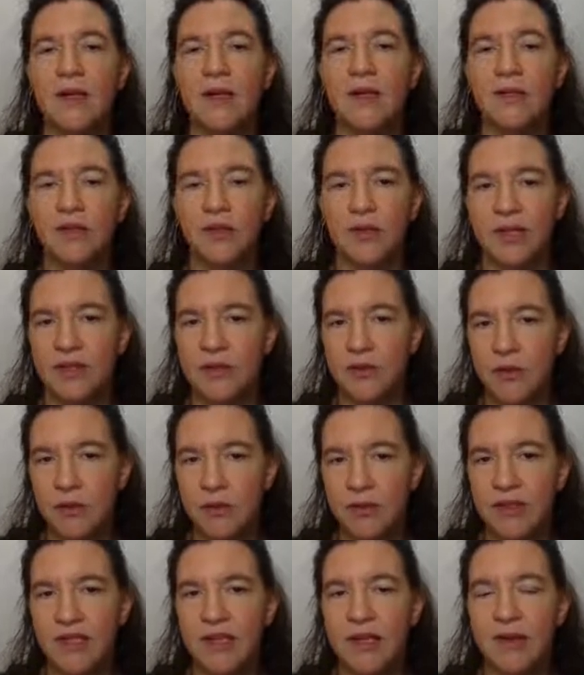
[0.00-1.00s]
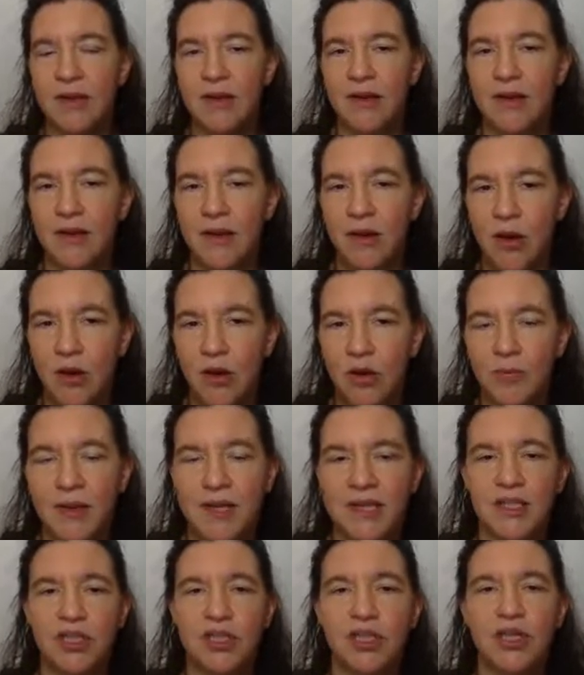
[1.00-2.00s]
So let's call the log
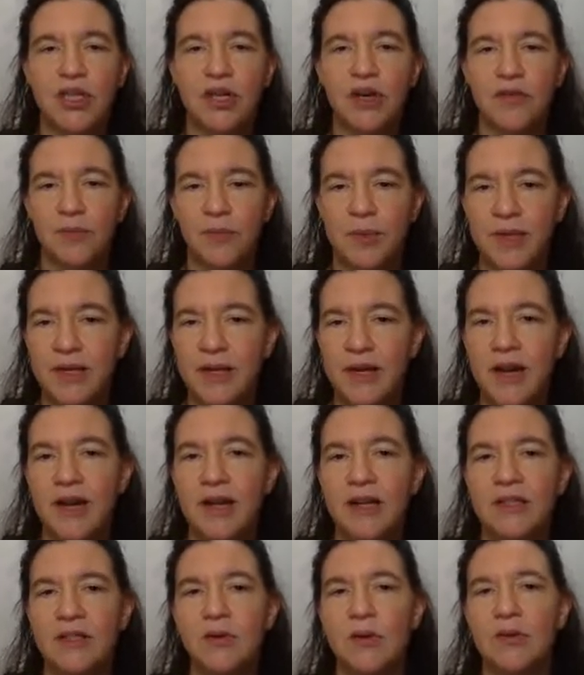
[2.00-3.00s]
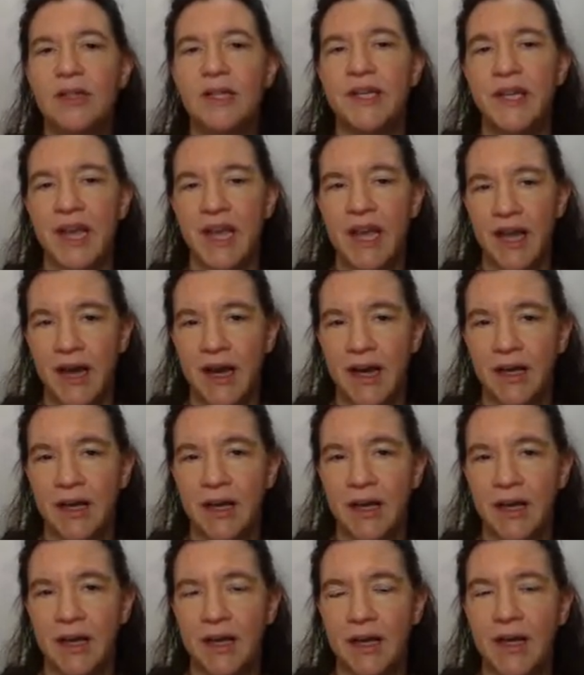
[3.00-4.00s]
base g of PI, let's call that AI.
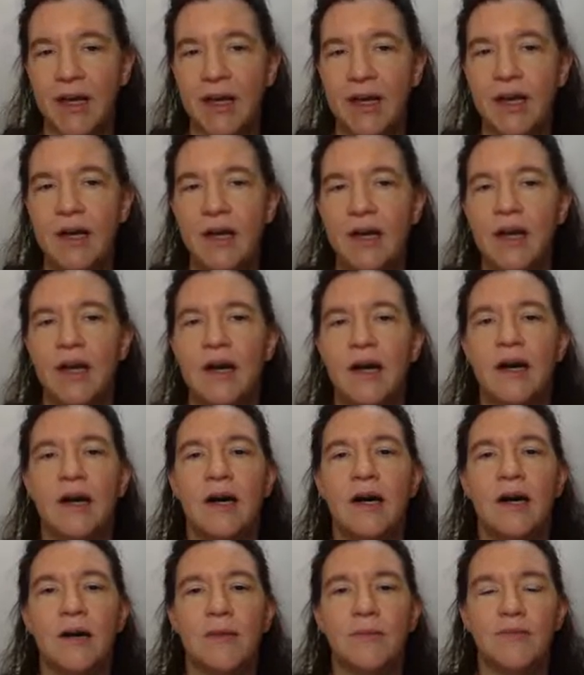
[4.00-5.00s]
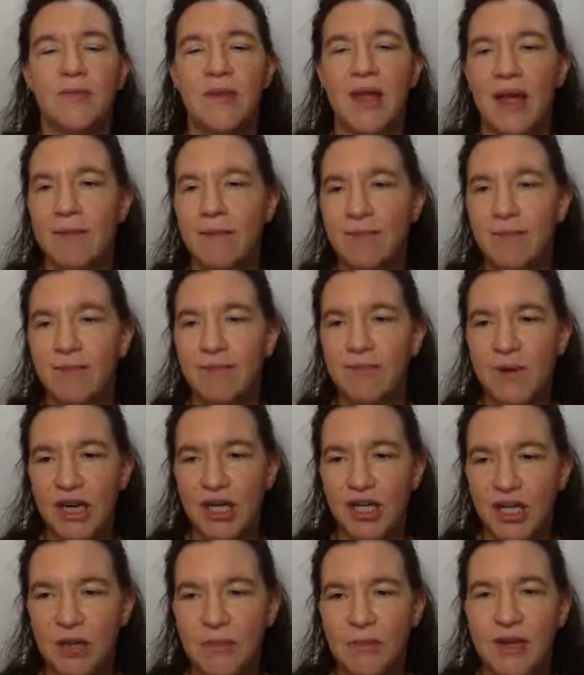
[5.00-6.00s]
I'm
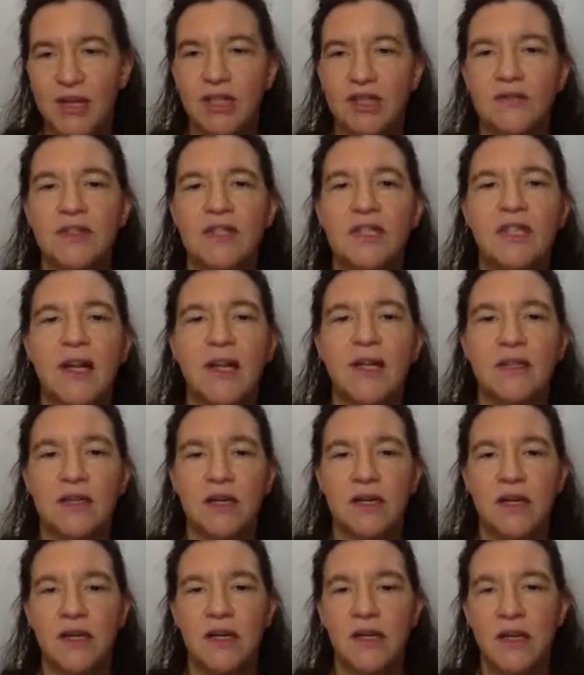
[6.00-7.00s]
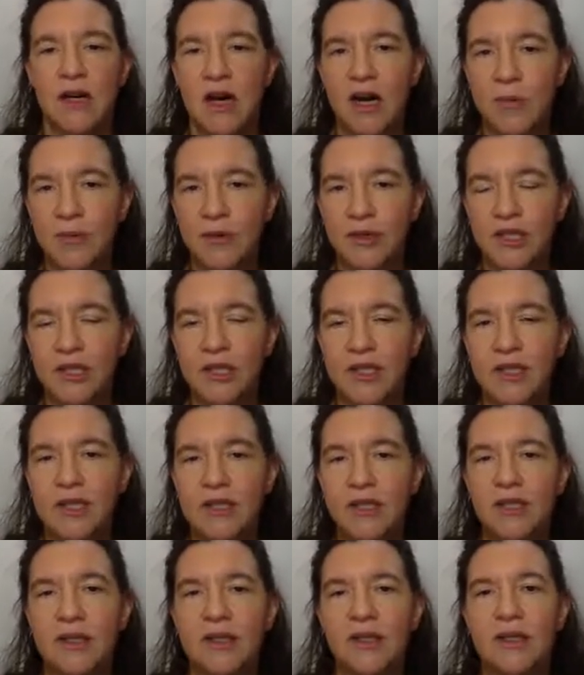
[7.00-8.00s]
rushing a bunch of details under the carpet
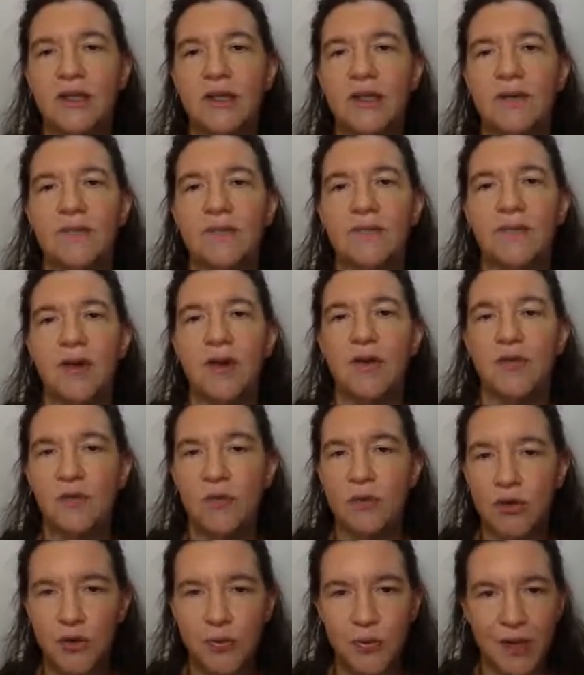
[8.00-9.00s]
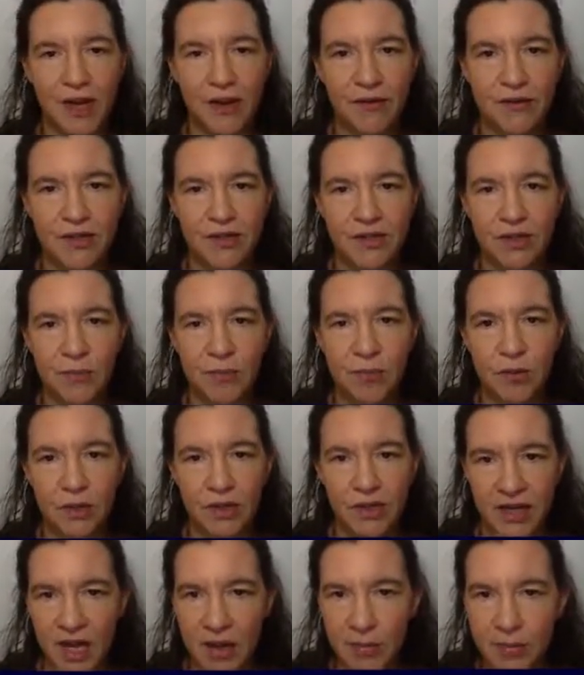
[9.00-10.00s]
here. Of course, we have seen the
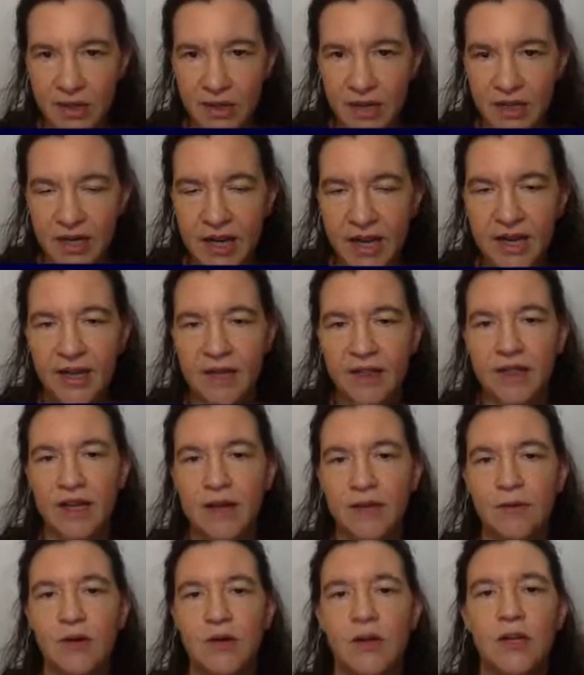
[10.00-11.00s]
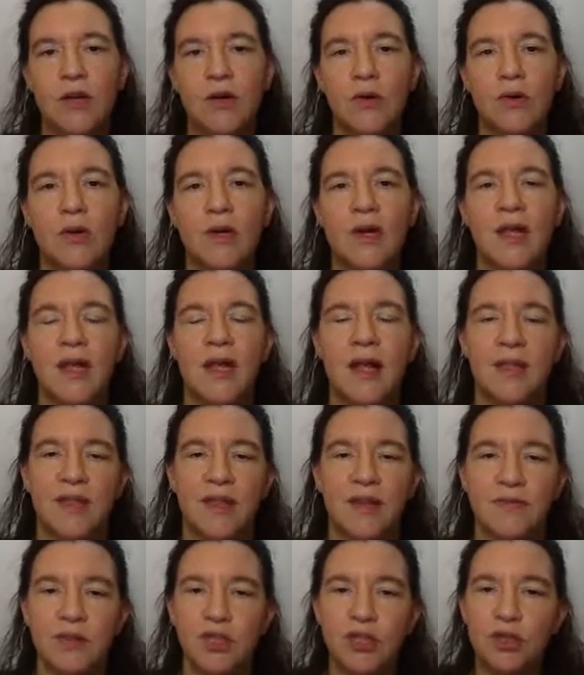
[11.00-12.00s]
Polich-Hellman attack, and therefore know
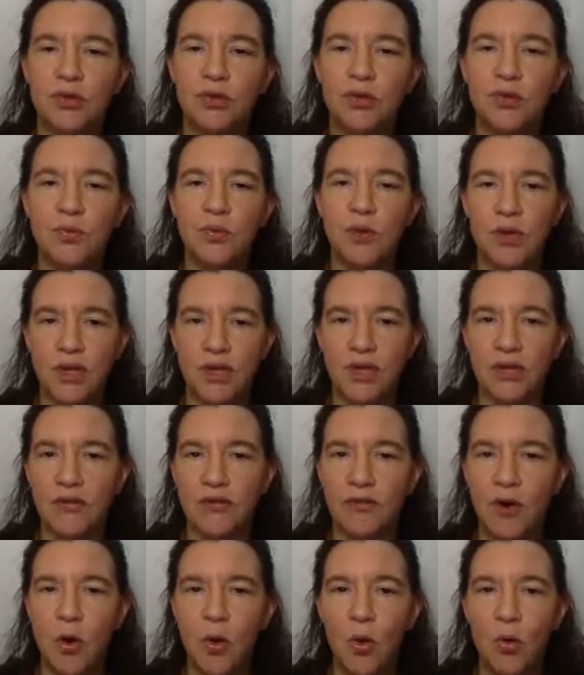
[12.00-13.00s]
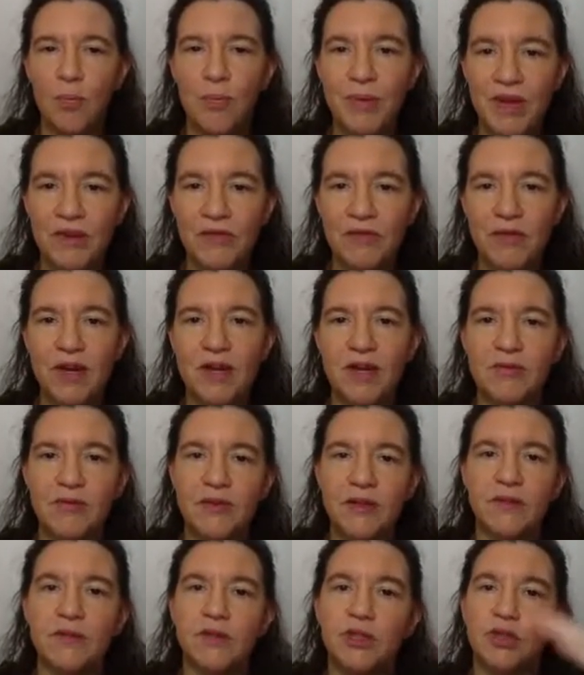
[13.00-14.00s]
that we shouldn't work in the whole big finite
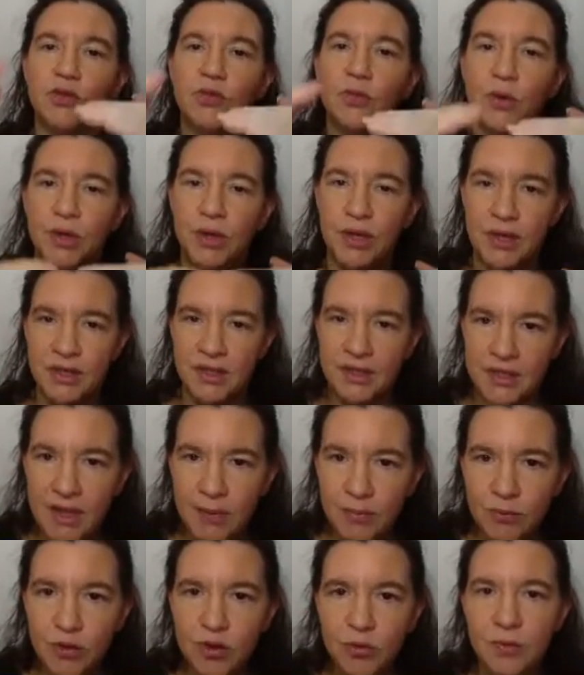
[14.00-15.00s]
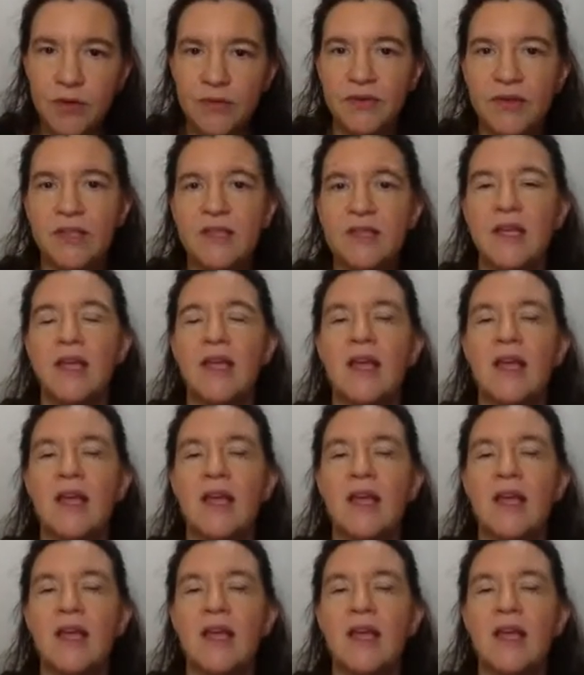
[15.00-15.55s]
field, we should work in a subgroup of it.